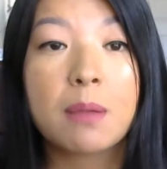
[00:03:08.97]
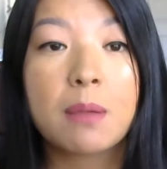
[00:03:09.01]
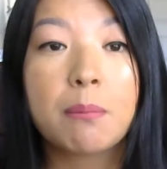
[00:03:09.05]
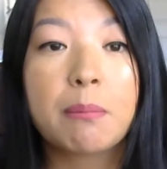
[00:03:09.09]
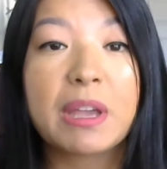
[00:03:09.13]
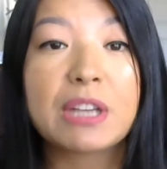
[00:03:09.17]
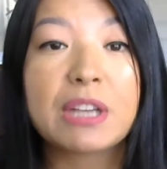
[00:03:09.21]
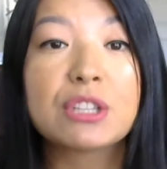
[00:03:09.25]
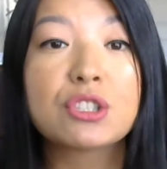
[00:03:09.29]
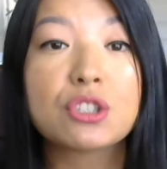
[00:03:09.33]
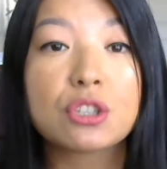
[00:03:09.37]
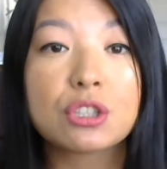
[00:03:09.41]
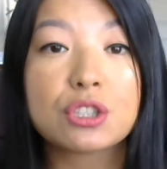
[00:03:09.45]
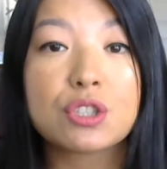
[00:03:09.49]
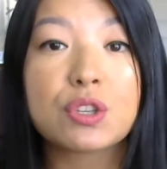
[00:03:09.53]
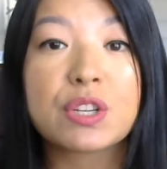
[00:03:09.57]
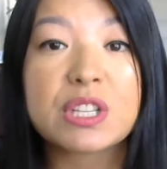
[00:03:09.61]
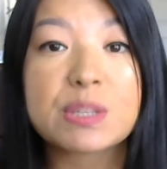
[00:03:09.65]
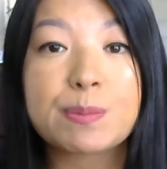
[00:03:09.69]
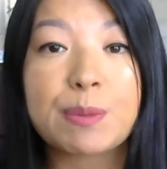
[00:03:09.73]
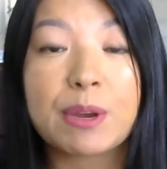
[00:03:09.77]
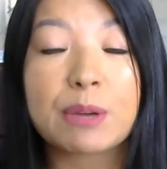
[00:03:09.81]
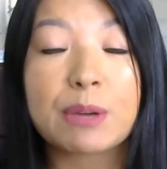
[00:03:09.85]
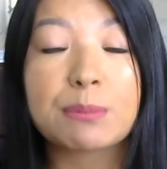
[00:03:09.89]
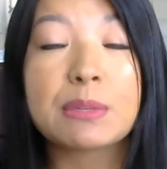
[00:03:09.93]
Make sure to
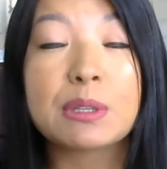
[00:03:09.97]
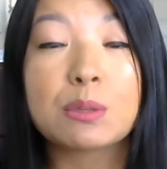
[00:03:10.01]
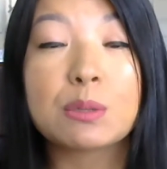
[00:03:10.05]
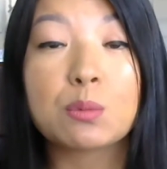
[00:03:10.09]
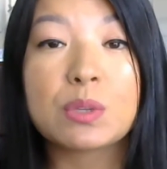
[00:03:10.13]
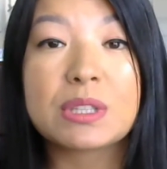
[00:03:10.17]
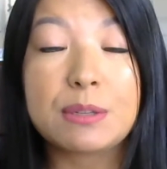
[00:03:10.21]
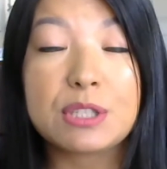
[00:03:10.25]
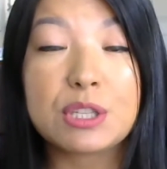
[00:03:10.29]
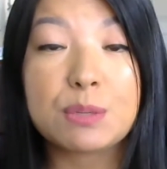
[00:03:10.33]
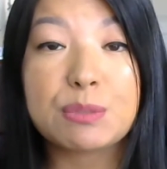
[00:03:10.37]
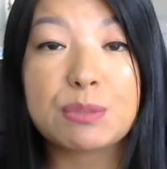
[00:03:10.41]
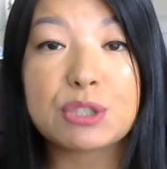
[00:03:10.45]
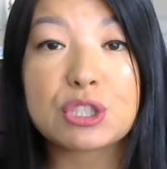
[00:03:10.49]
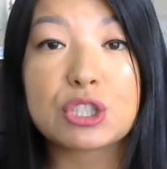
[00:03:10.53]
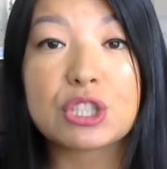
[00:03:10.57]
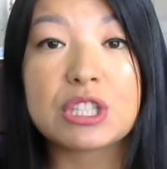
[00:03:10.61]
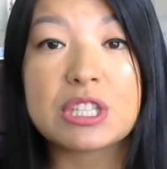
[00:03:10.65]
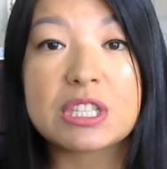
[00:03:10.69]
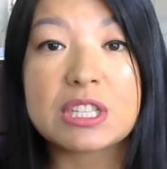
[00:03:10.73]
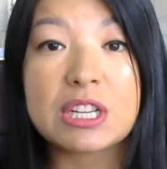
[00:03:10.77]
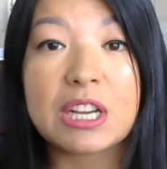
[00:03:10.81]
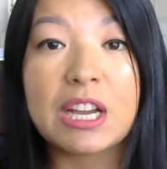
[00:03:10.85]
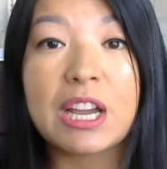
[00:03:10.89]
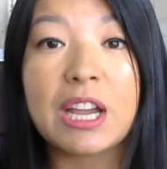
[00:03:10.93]
experiment with temperature
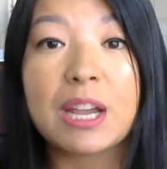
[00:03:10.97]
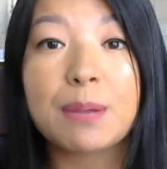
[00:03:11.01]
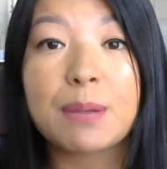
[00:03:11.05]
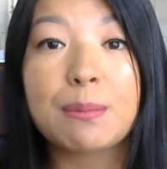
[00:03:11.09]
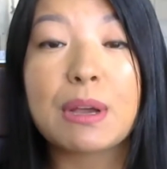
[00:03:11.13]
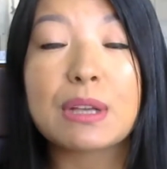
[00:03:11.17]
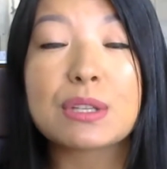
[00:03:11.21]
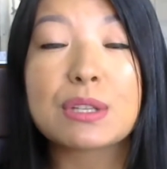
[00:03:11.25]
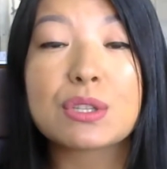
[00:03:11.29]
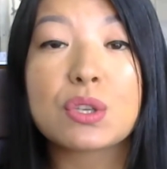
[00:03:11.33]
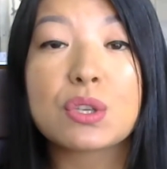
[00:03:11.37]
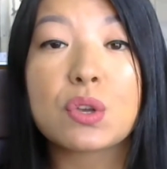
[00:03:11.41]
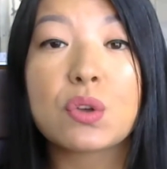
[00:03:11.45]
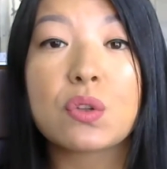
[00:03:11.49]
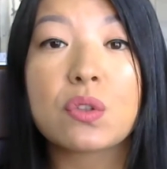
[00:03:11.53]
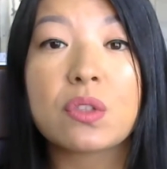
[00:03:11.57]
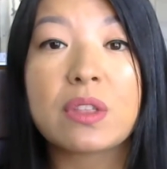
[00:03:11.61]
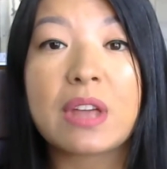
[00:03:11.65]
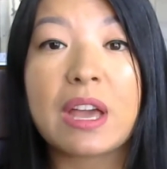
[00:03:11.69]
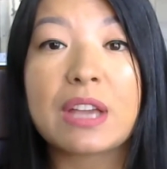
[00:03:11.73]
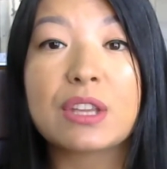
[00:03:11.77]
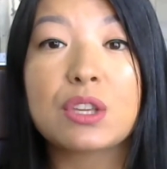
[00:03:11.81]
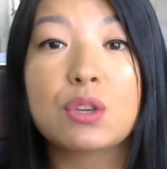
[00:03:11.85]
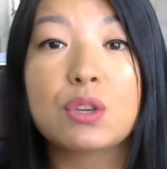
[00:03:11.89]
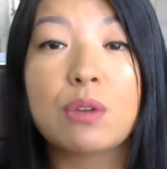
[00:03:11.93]
and time so
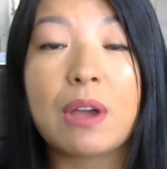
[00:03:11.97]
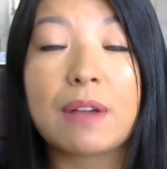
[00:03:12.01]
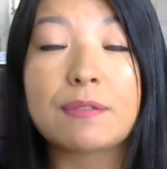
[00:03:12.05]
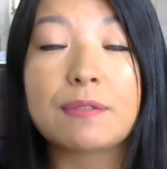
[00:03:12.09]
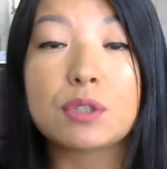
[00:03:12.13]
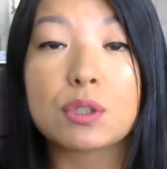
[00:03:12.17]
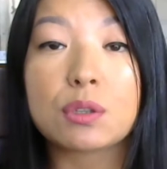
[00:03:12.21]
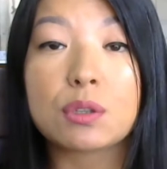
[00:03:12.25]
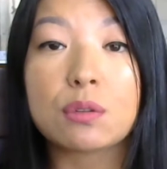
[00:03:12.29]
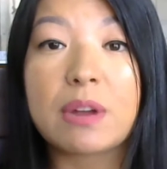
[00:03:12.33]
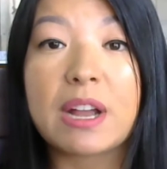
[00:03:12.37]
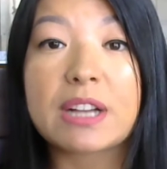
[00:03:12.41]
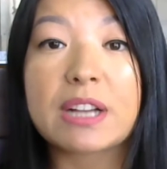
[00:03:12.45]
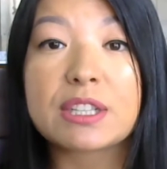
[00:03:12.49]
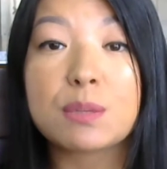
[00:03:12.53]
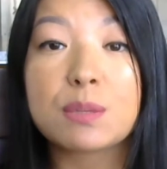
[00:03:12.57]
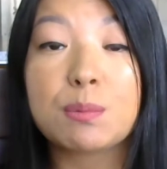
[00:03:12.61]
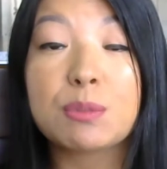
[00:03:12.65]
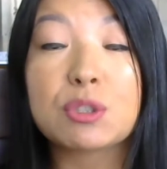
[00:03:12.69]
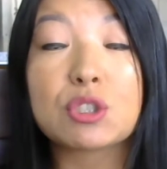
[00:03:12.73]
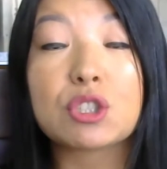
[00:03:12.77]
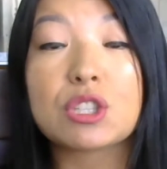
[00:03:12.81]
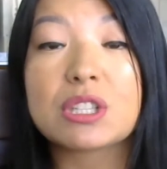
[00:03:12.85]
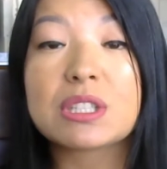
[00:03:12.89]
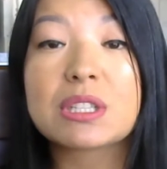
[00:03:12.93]
that you have the correct
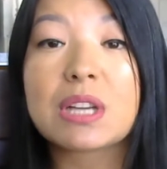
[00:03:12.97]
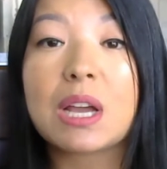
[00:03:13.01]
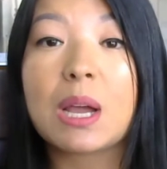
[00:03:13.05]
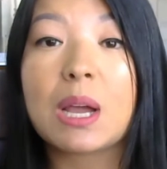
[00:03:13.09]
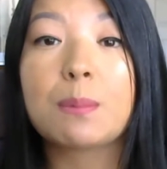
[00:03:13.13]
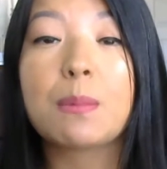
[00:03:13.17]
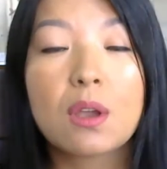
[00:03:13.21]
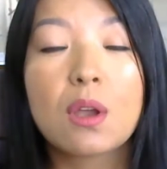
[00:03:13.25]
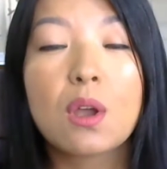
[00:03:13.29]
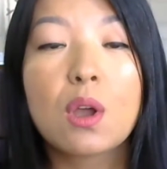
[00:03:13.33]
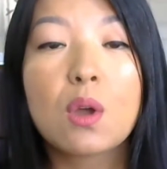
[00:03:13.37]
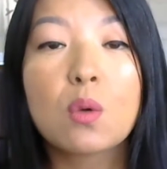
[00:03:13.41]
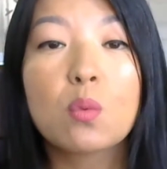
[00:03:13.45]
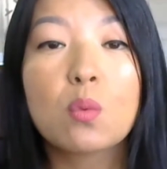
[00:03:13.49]
temperature and time.